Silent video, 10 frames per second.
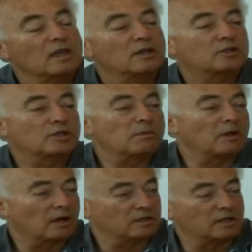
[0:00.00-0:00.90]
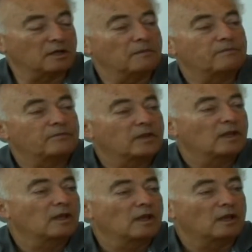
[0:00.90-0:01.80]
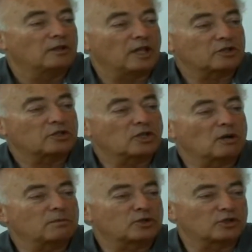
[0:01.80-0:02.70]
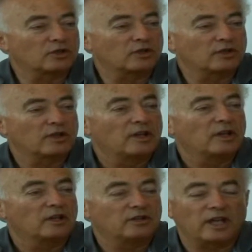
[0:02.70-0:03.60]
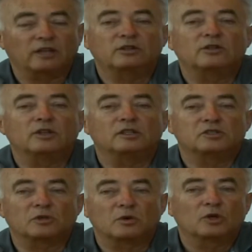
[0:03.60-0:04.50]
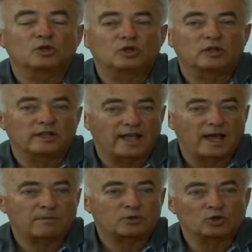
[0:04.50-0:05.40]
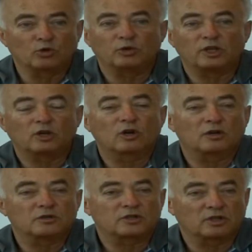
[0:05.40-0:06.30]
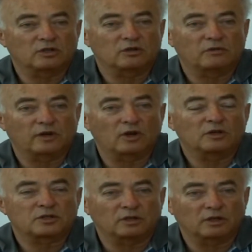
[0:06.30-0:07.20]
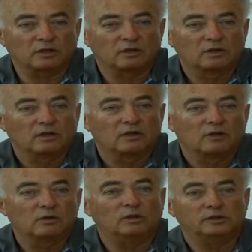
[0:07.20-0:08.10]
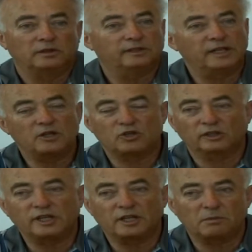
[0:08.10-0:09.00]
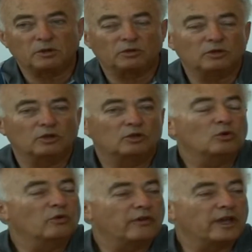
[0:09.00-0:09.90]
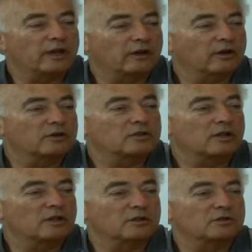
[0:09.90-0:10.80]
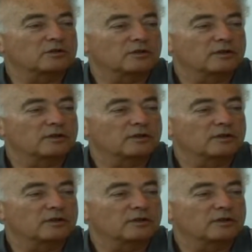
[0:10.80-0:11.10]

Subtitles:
Similarly, the assumption that there is an absolutely constant velocity or range rate between the two vehicles is